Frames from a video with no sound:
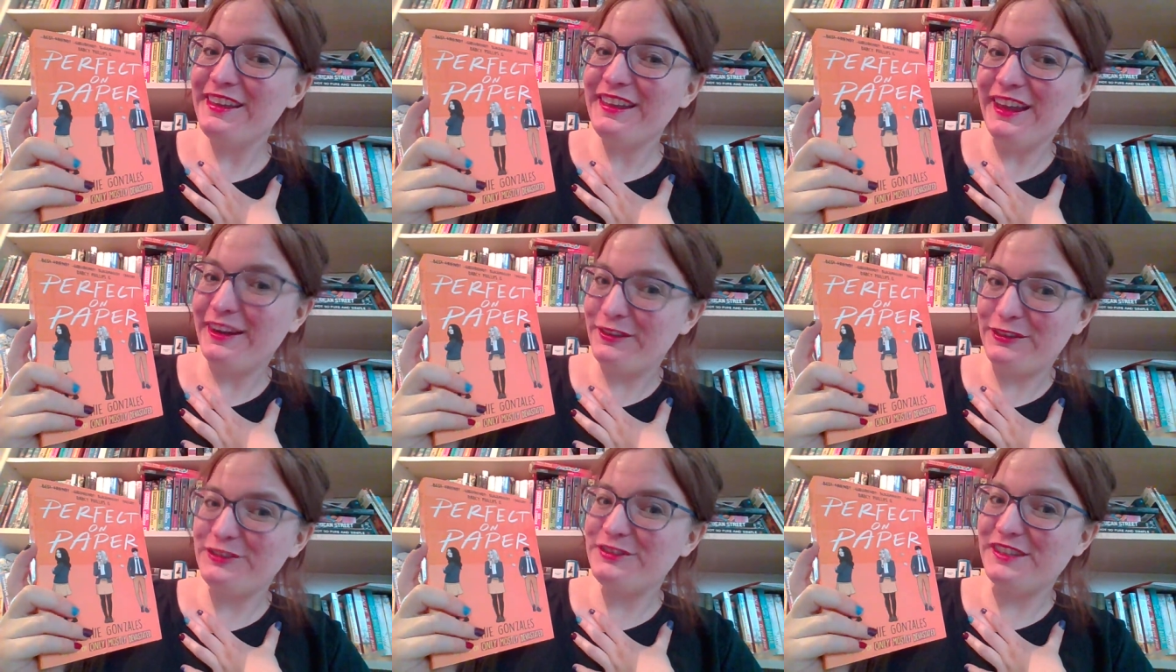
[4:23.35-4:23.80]

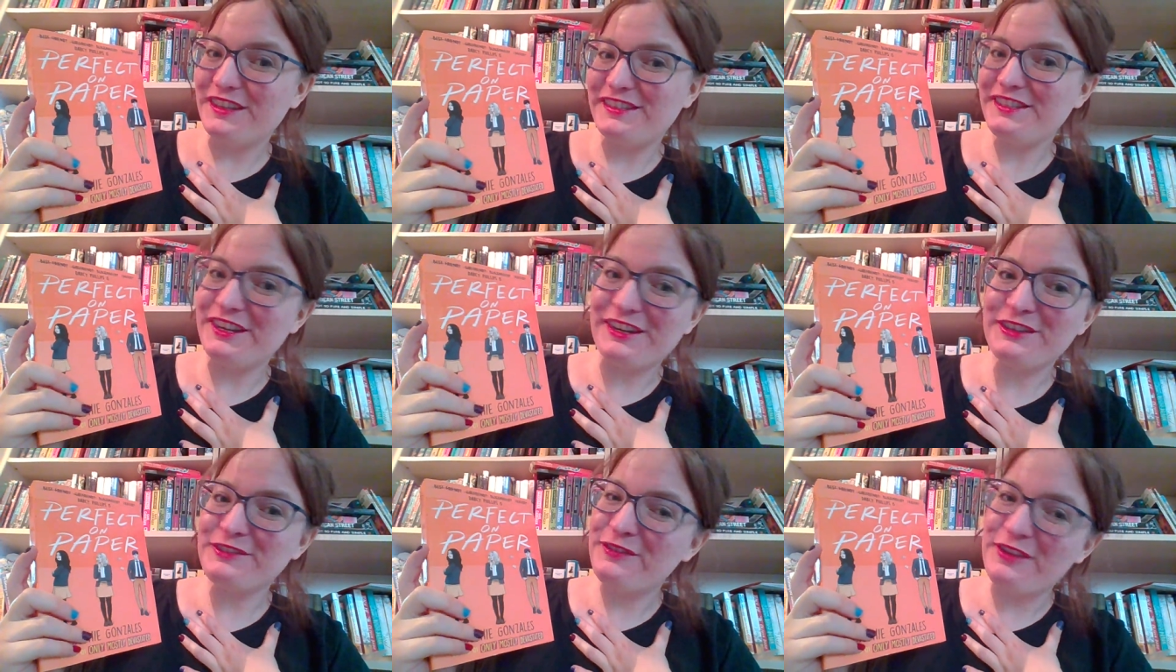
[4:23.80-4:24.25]
everyone's
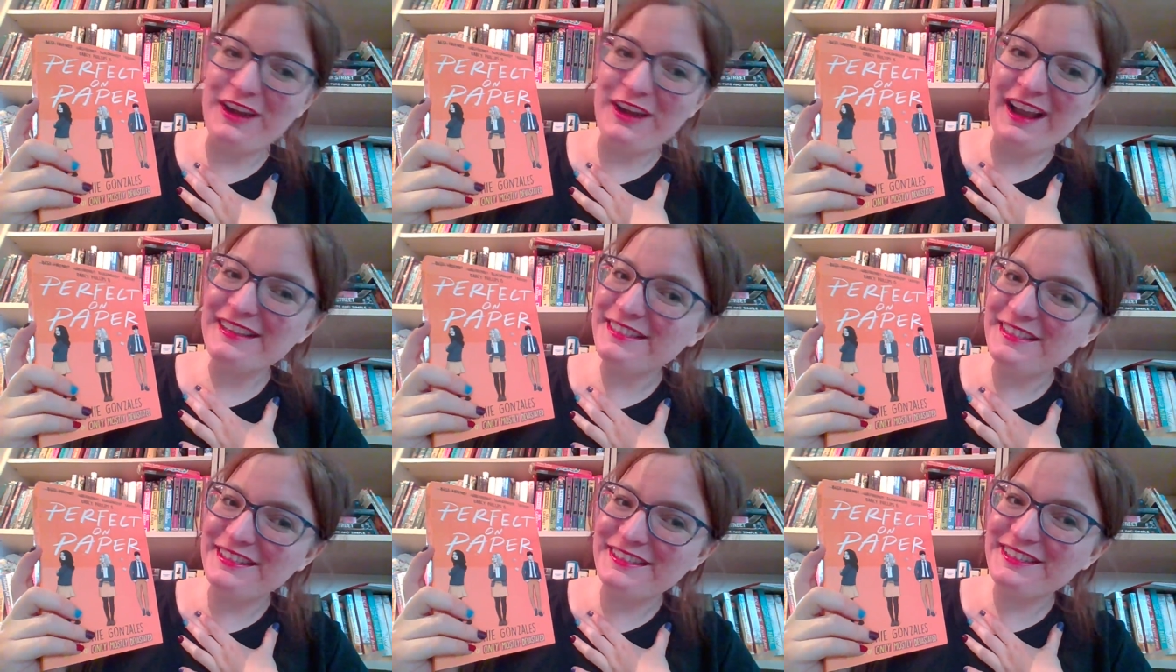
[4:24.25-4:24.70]
sucker for
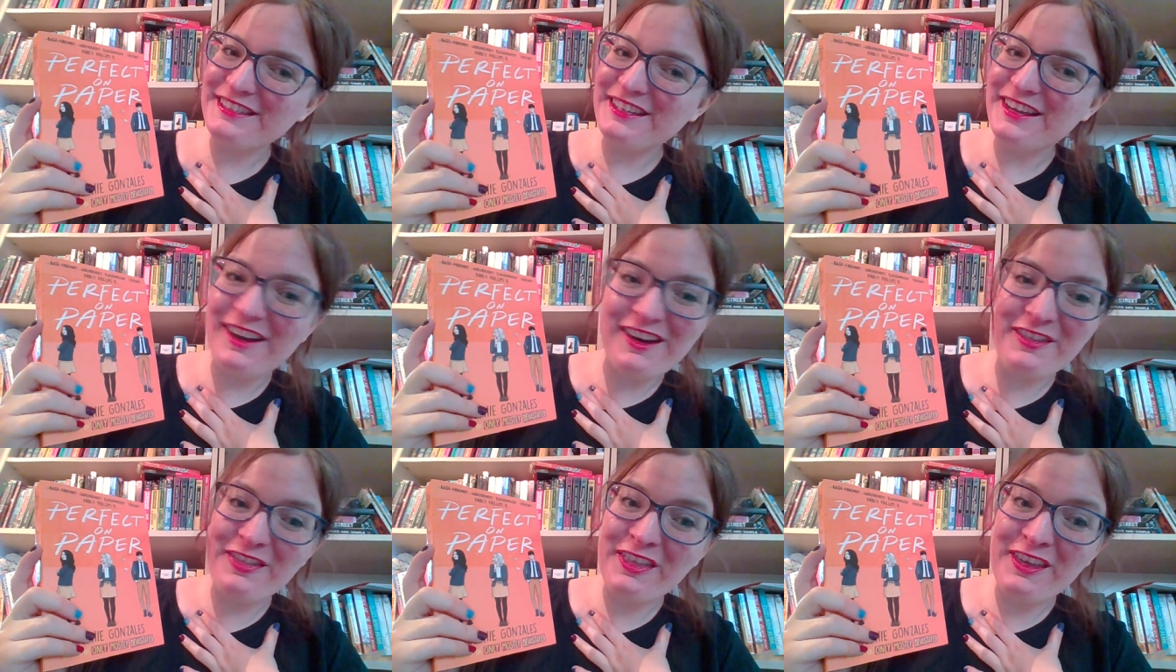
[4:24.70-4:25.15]
accents,
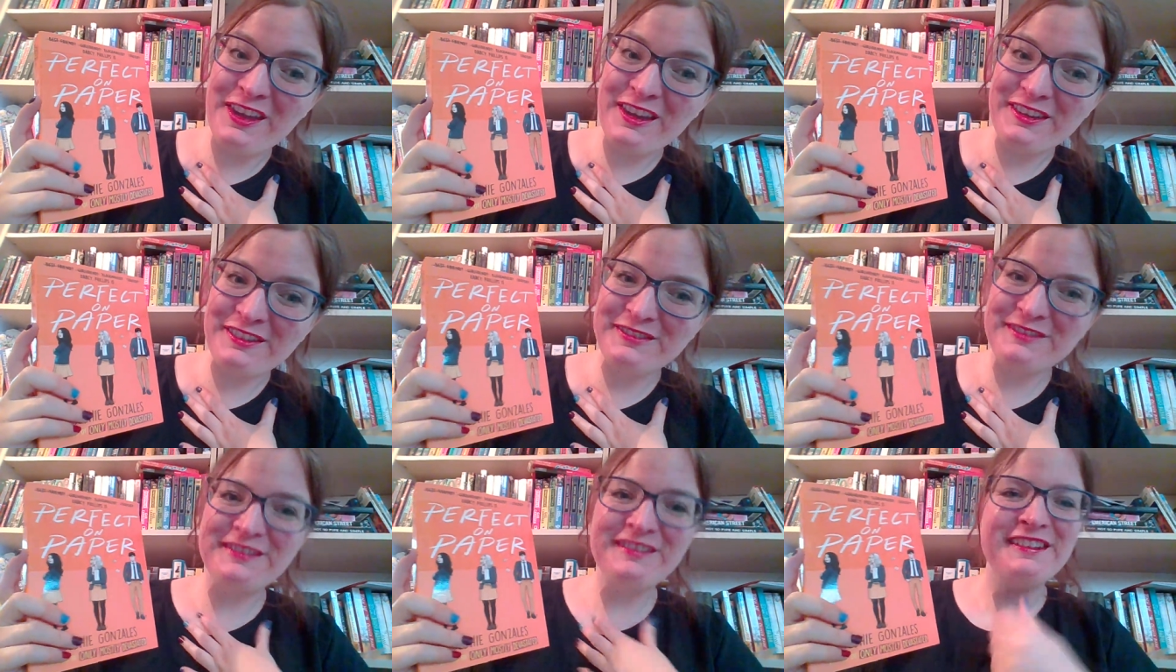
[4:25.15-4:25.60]
aren't they?